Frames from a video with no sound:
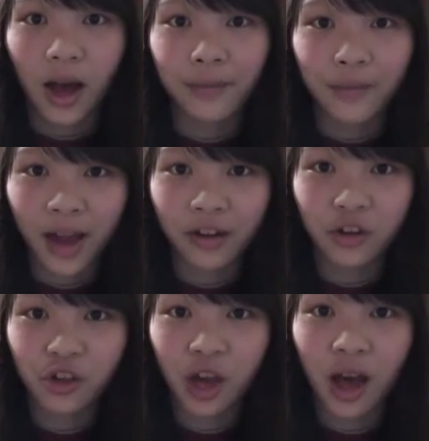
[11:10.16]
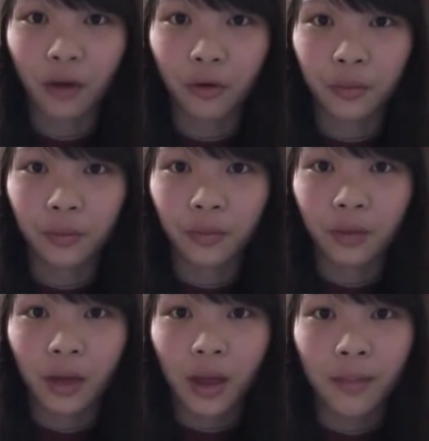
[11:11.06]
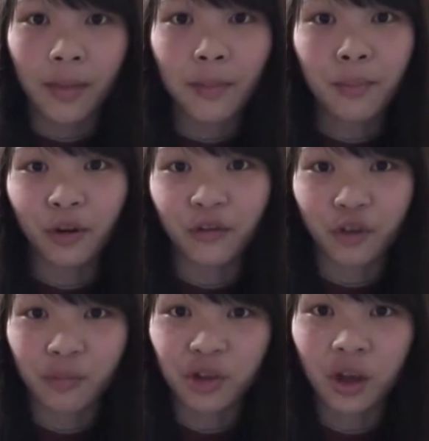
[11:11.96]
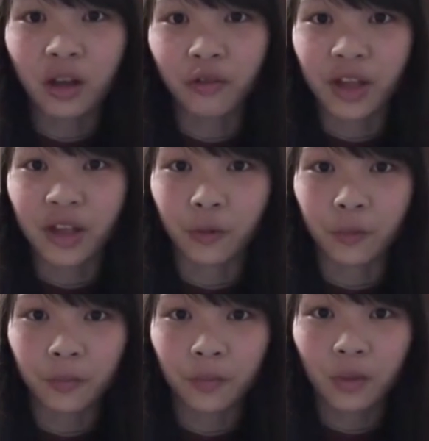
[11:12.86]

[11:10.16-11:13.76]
I'm Agnes Chow, a member from Scholarism,